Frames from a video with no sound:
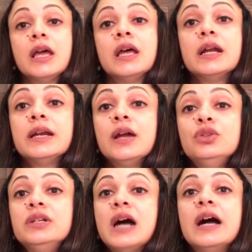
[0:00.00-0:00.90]
Now,
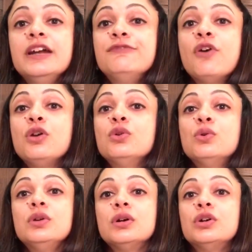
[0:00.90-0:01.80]
the diet
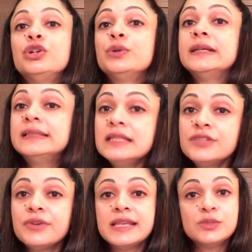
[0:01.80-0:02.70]
followed during this
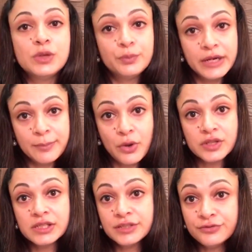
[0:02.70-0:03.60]
phase will bring
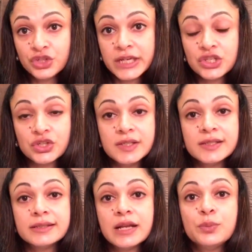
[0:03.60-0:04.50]
positive
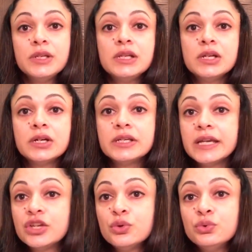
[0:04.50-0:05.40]
changes that will
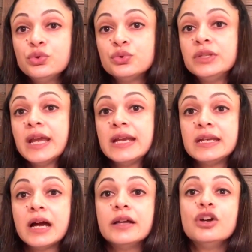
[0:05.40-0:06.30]
take you through the
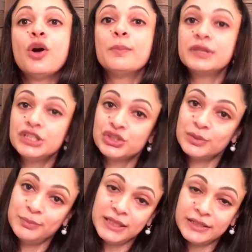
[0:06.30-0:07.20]
entire competition
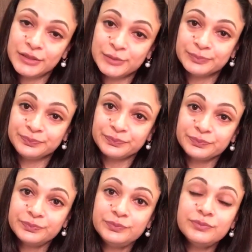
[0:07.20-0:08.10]
period.
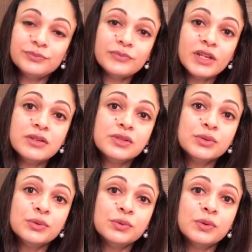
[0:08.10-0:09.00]

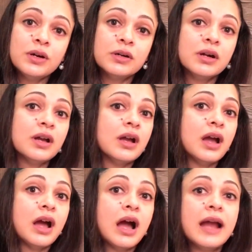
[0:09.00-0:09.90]
So,
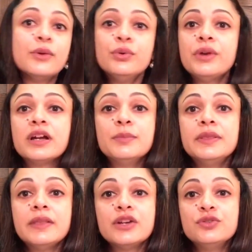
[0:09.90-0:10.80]
I don't
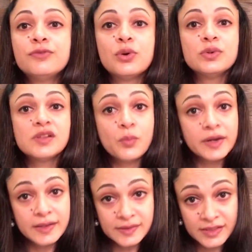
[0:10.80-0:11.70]
recommend that you follow someone
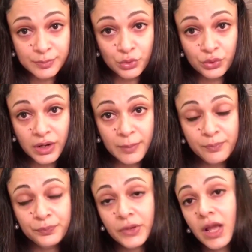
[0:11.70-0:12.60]
else's program.
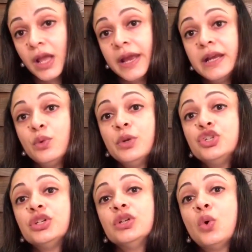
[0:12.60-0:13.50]

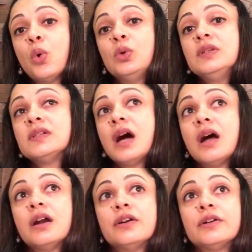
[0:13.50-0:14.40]
Individual goals
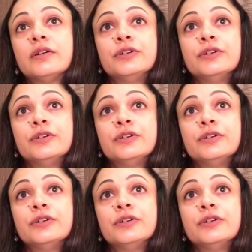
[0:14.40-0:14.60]
are,